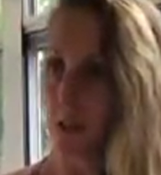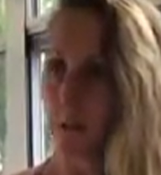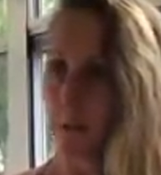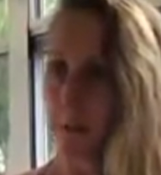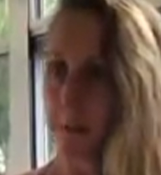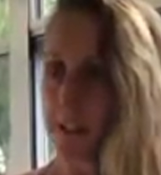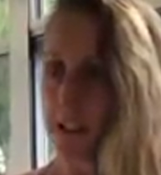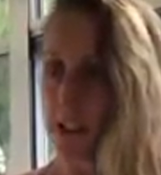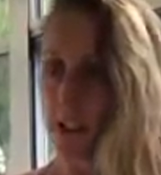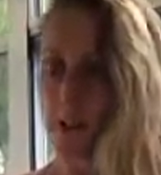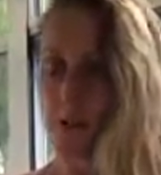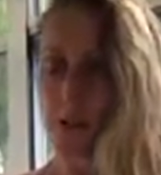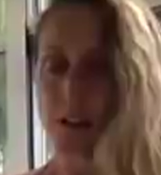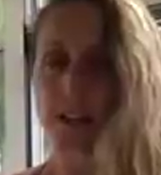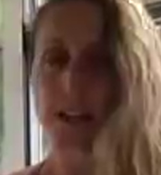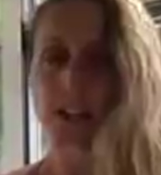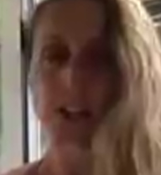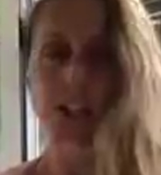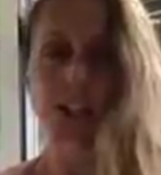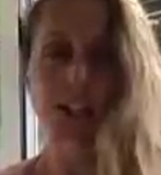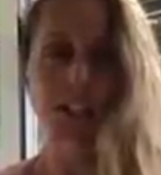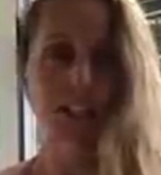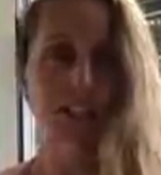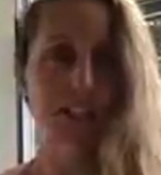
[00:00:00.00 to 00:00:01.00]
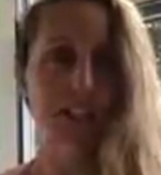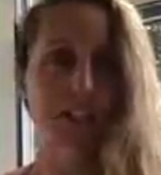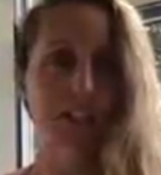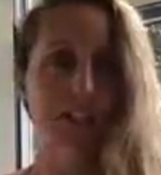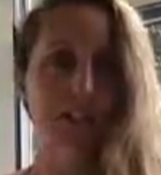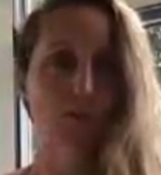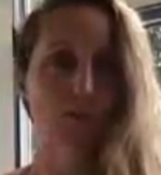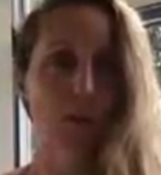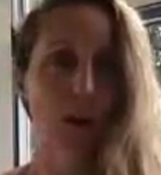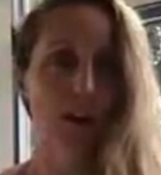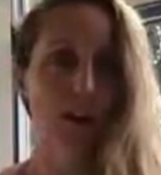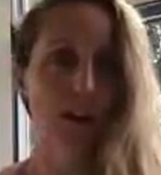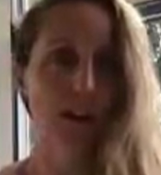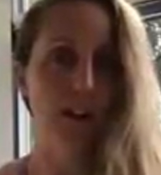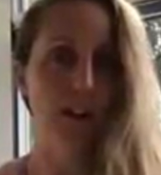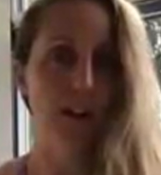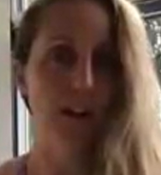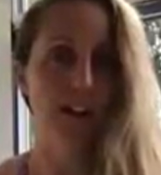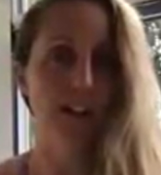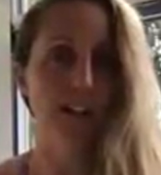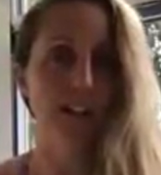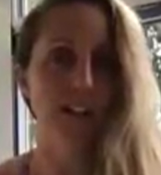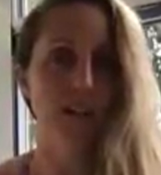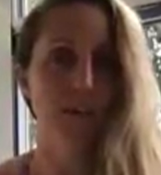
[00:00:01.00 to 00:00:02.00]
But do you reckon she's as worried
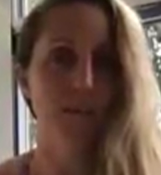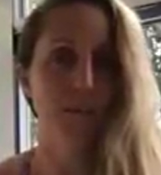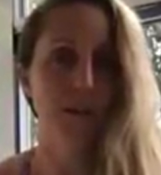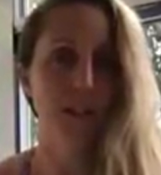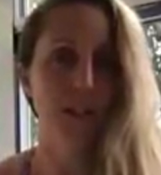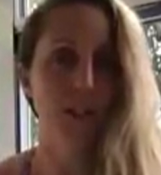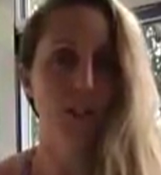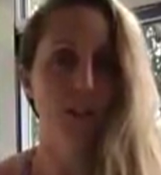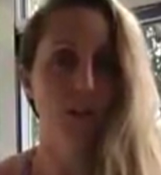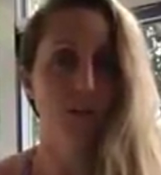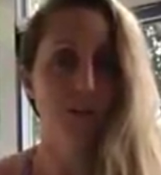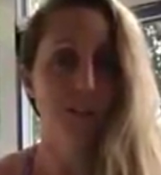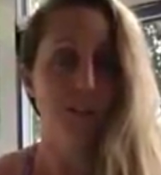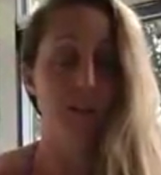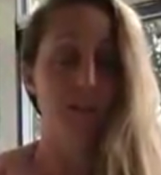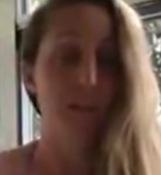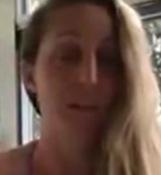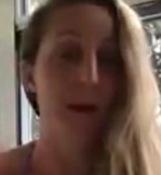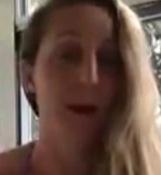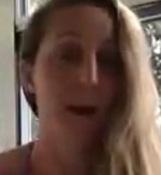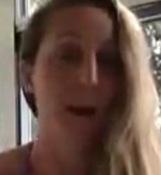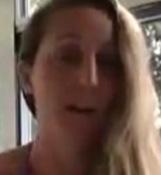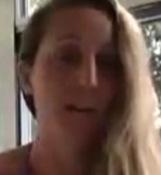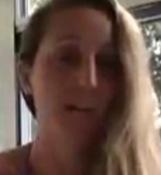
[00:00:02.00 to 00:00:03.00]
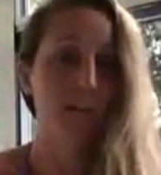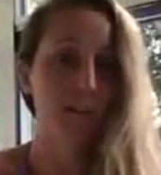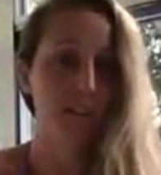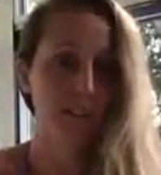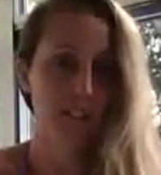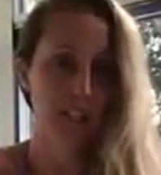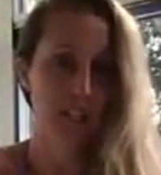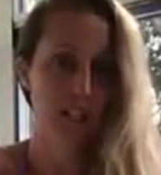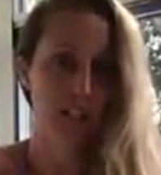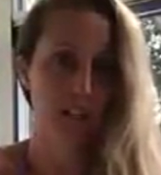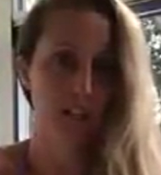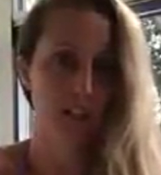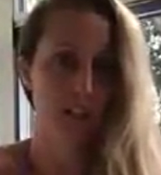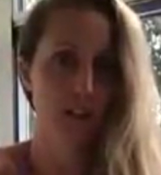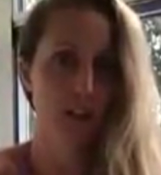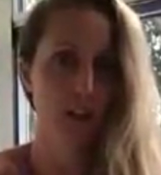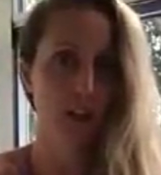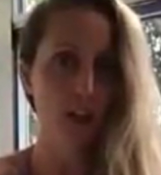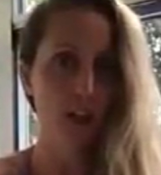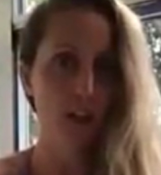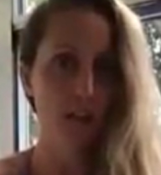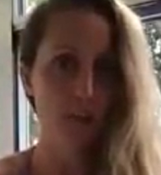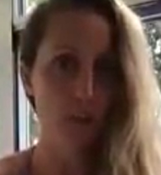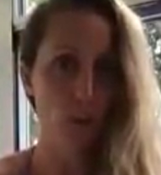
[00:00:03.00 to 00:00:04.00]
as somebody who is a parenting
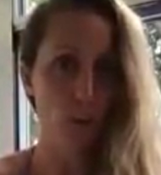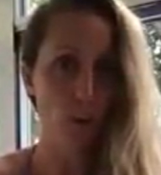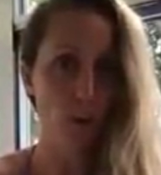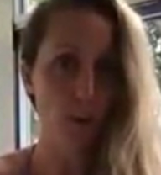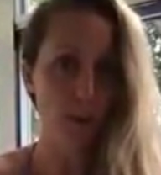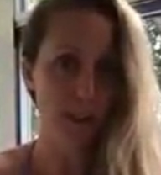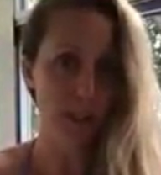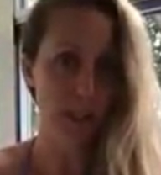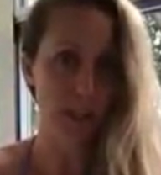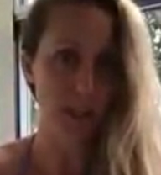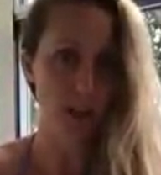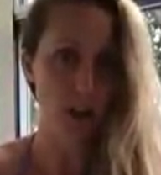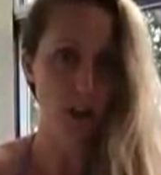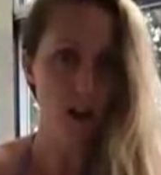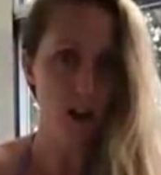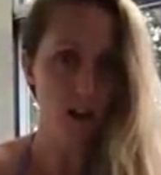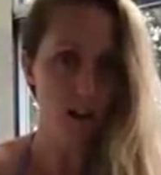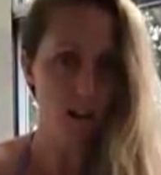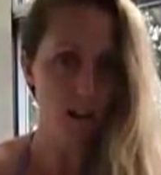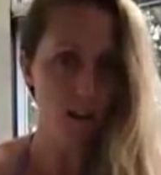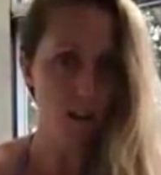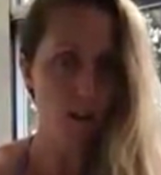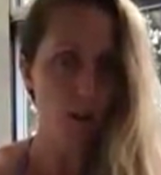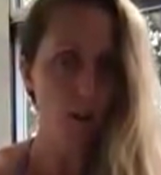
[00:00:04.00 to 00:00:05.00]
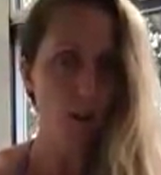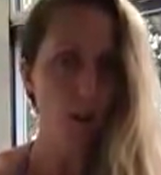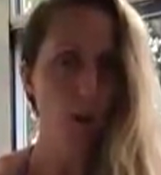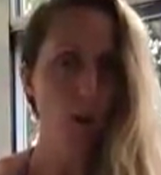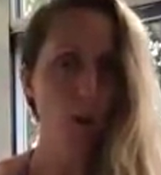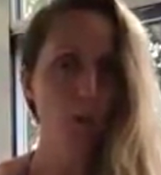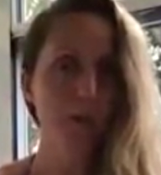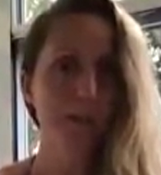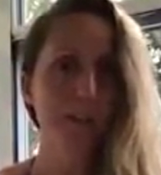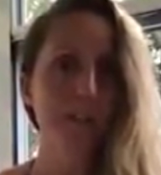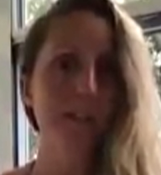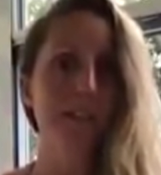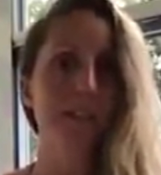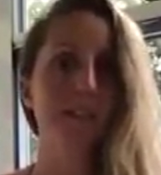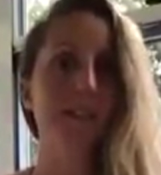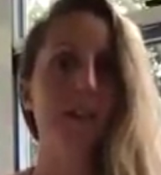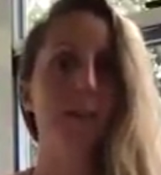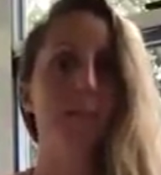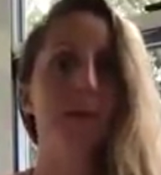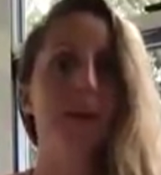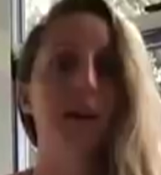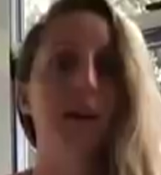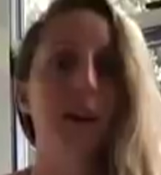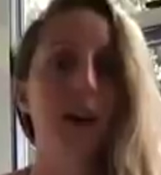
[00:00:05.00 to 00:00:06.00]
thought leader who is
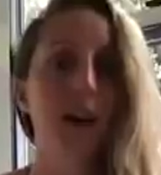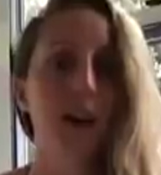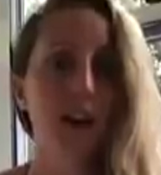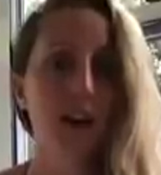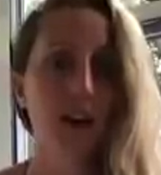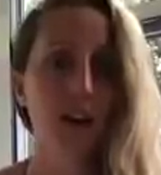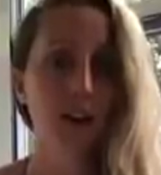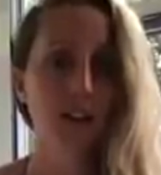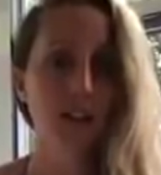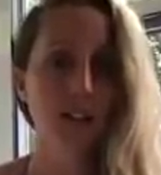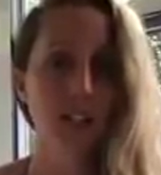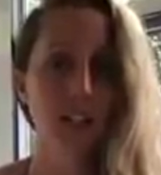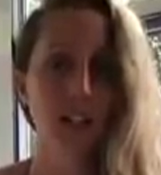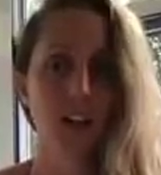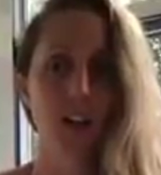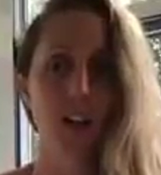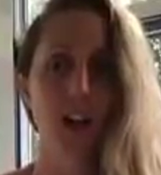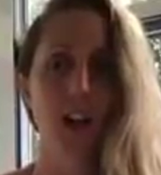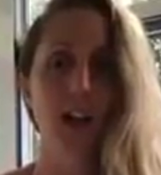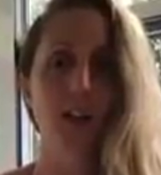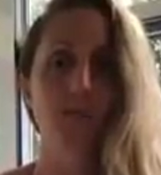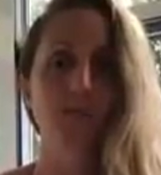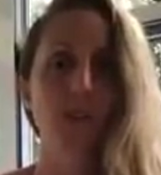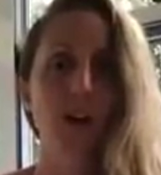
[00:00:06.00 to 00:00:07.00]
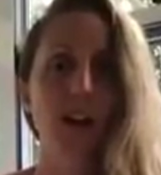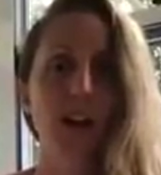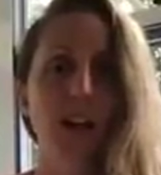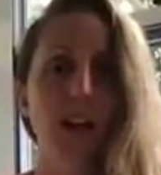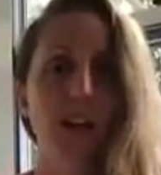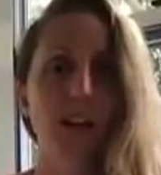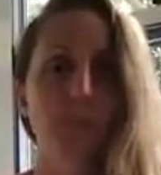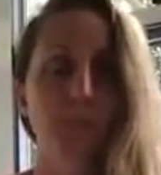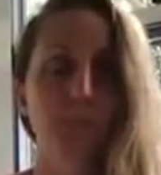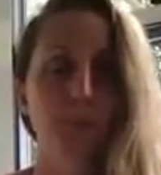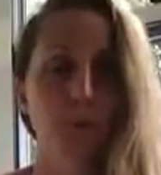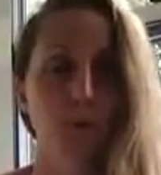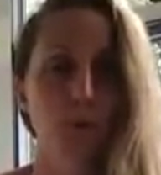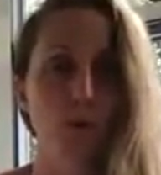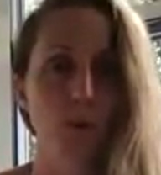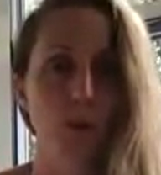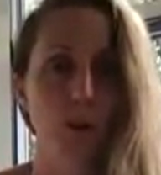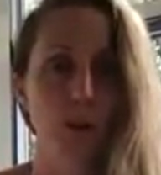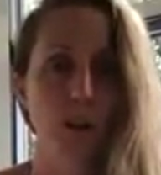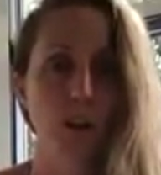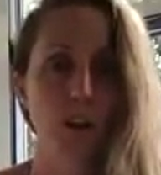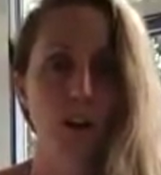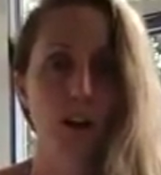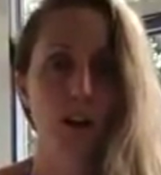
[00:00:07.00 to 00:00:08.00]
stepping out and writing a
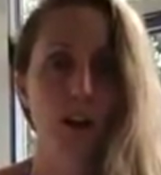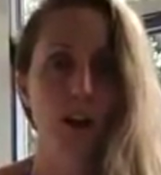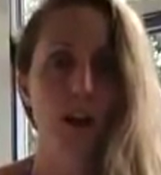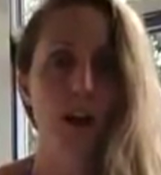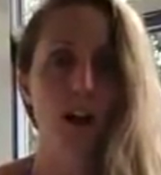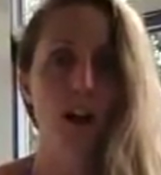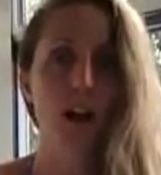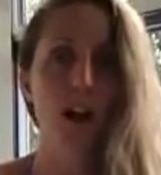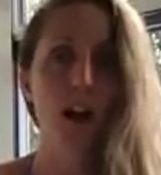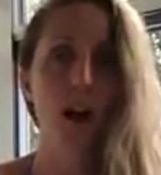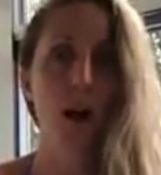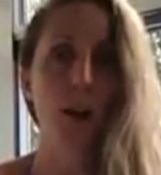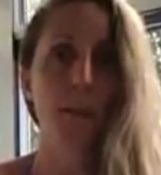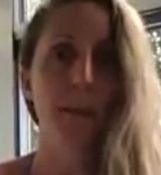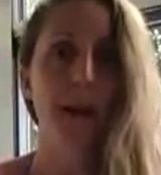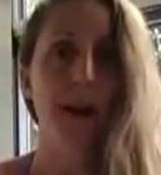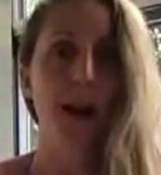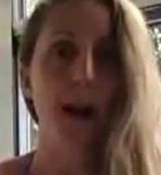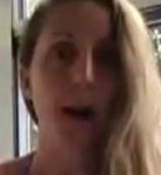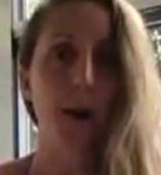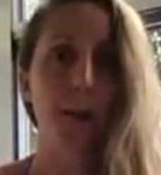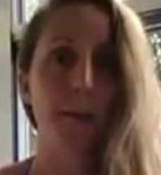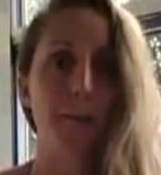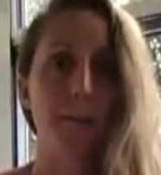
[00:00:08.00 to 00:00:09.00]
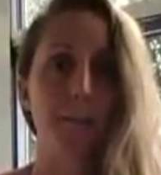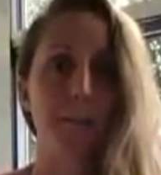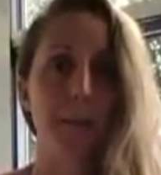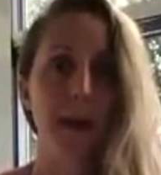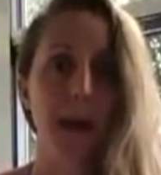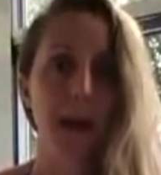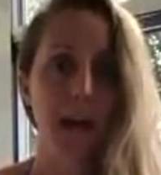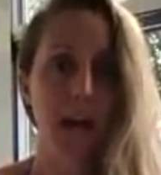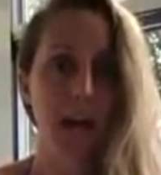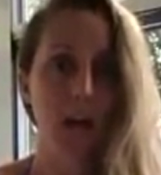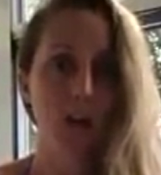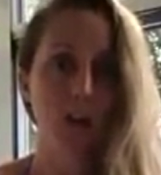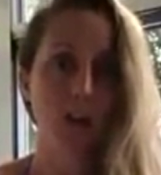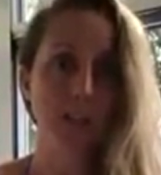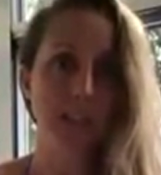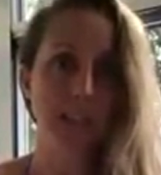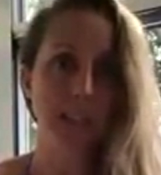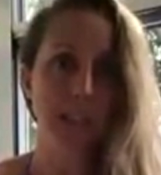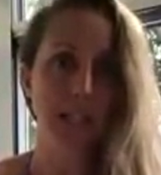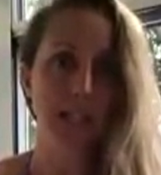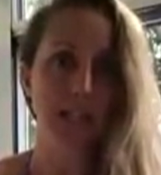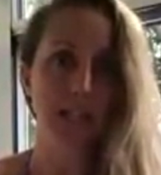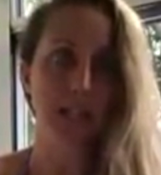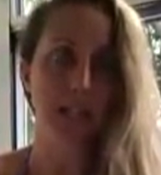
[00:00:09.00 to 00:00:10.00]
book about
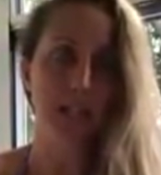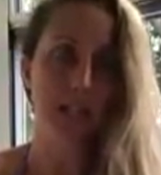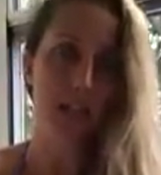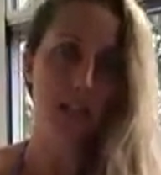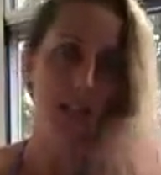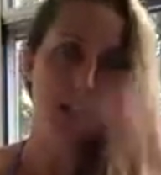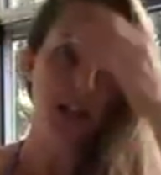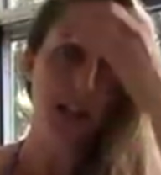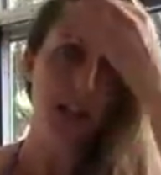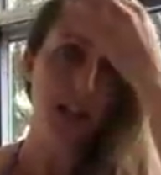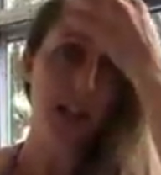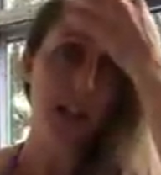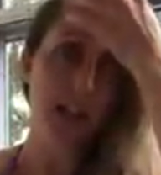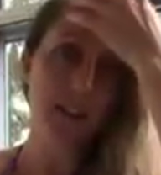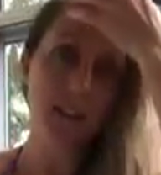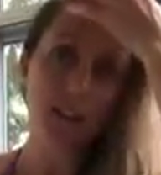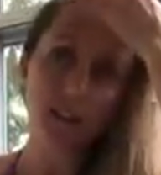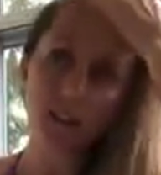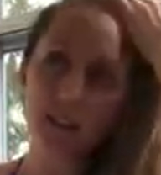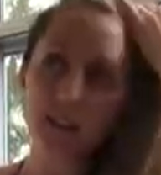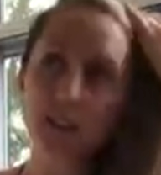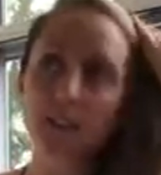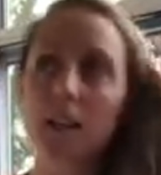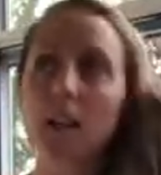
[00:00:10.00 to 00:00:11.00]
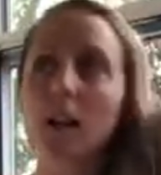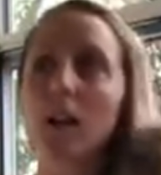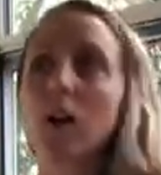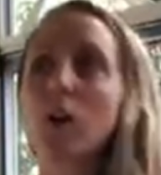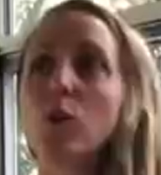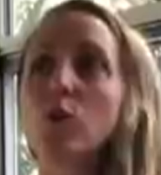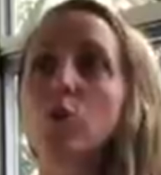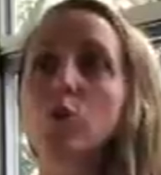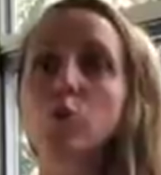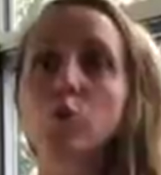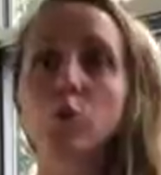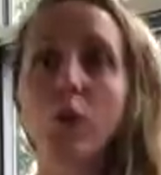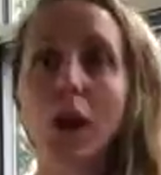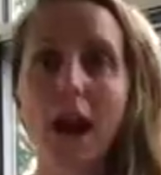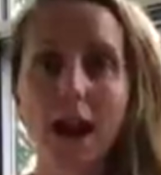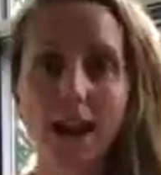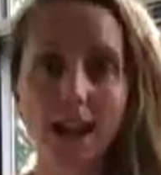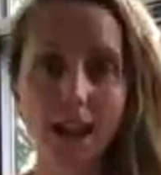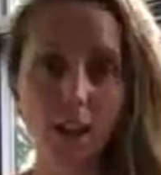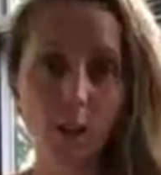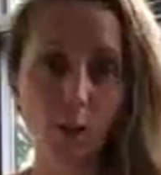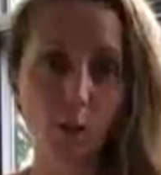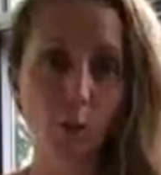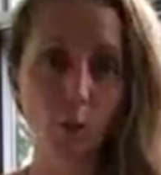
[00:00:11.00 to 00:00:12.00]
parenting in this
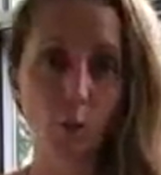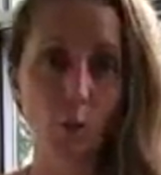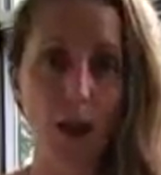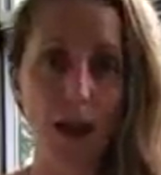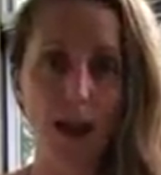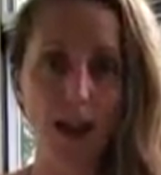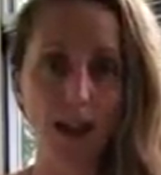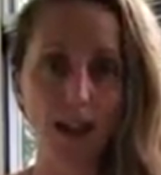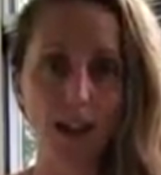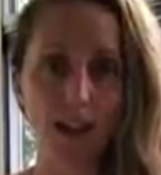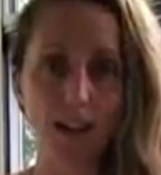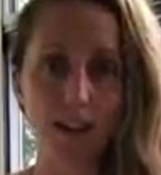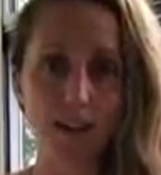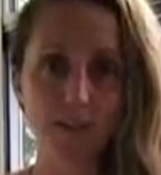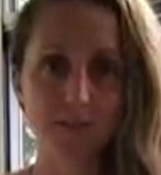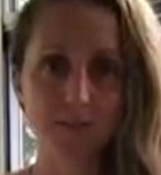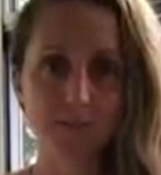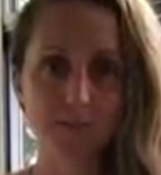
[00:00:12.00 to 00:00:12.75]
radical way?